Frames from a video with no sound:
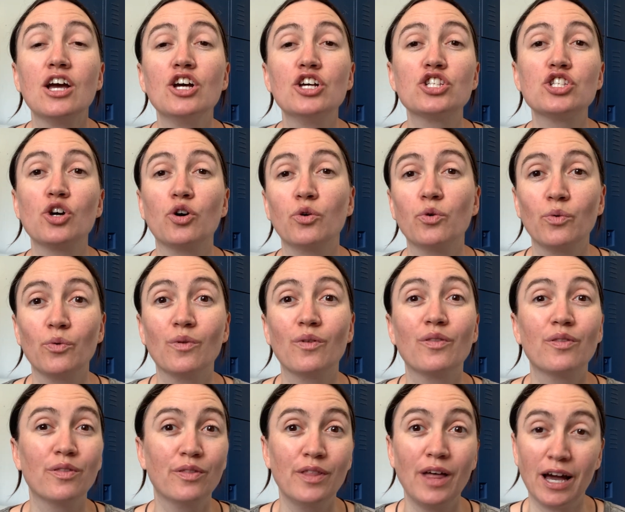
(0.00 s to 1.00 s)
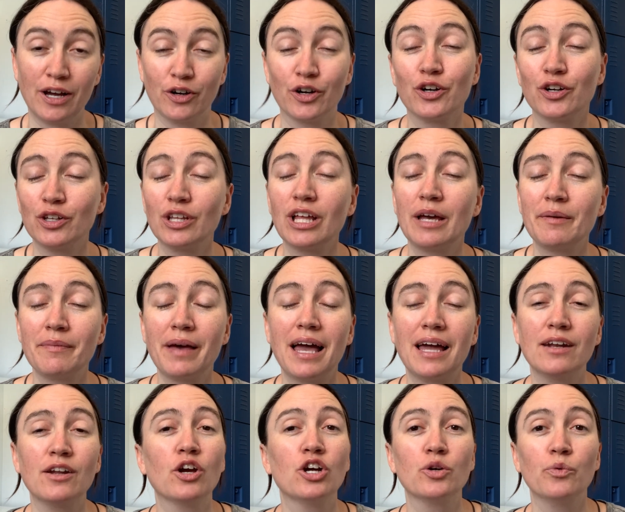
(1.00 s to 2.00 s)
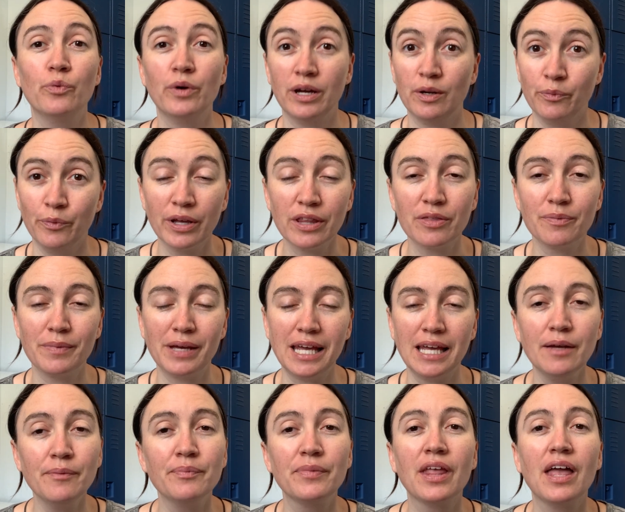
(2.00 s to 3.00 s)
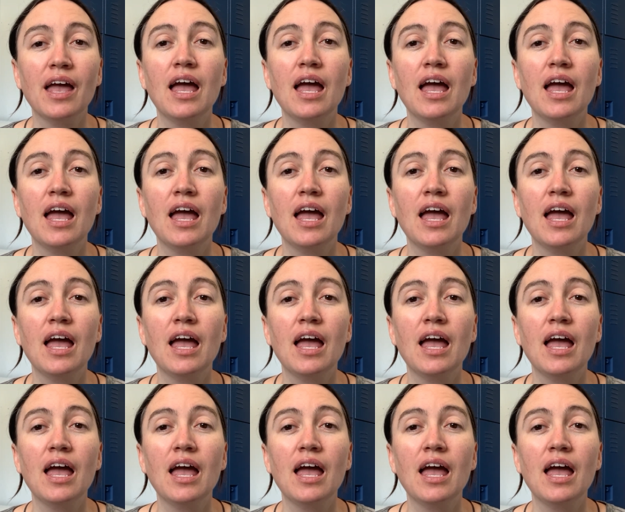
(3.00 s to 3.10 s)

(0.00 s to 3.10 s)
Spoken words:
So that girl I met went with me,